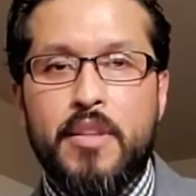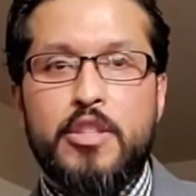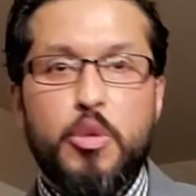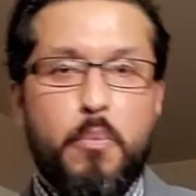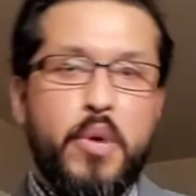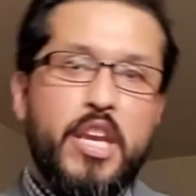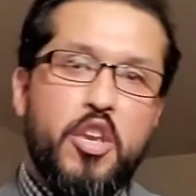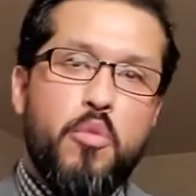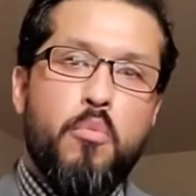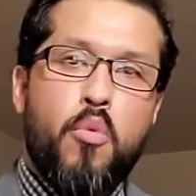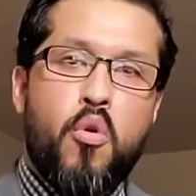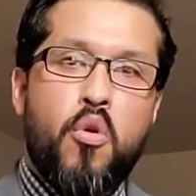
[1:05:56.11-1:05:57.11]
to bring you
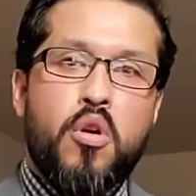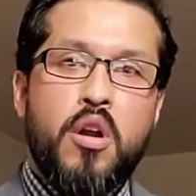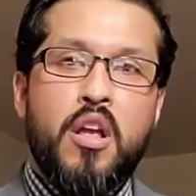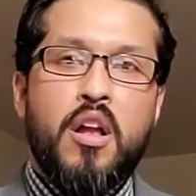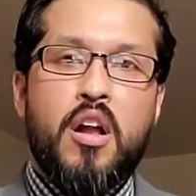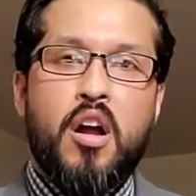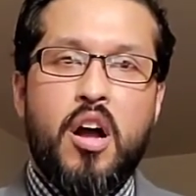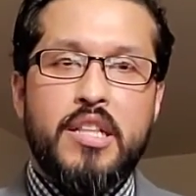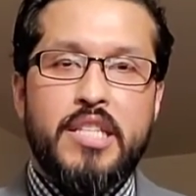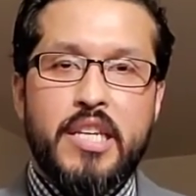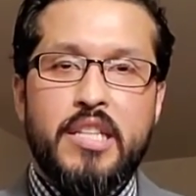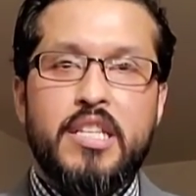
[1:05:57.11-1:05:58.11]
more
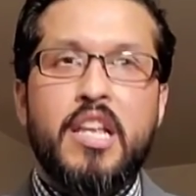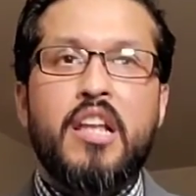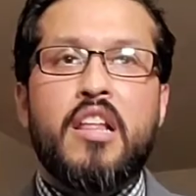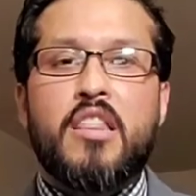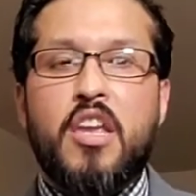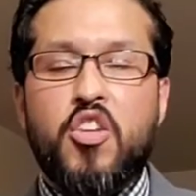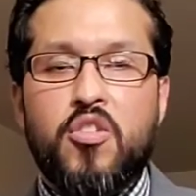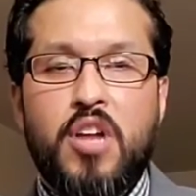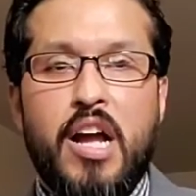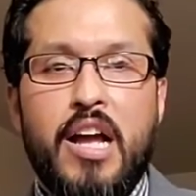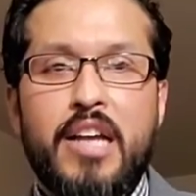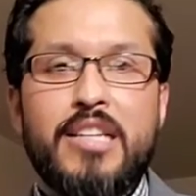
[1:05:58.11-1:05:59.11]
content that you
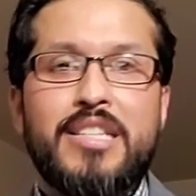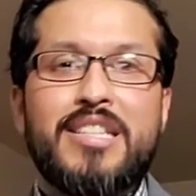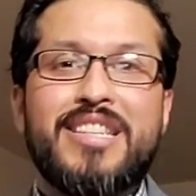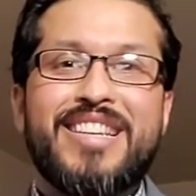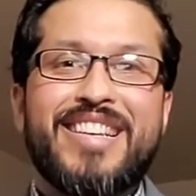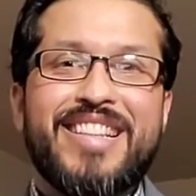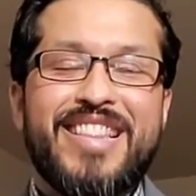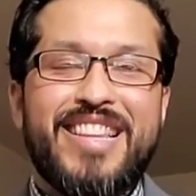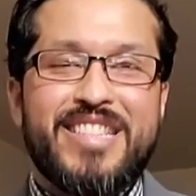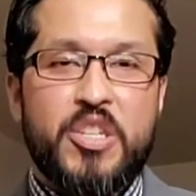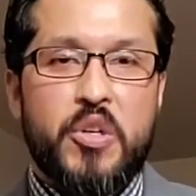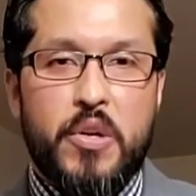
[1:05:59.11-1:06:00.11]
guys
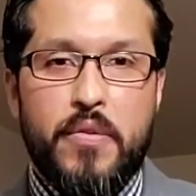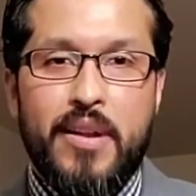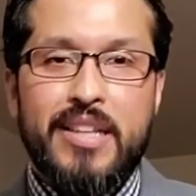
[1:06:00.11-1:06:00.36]
deserve.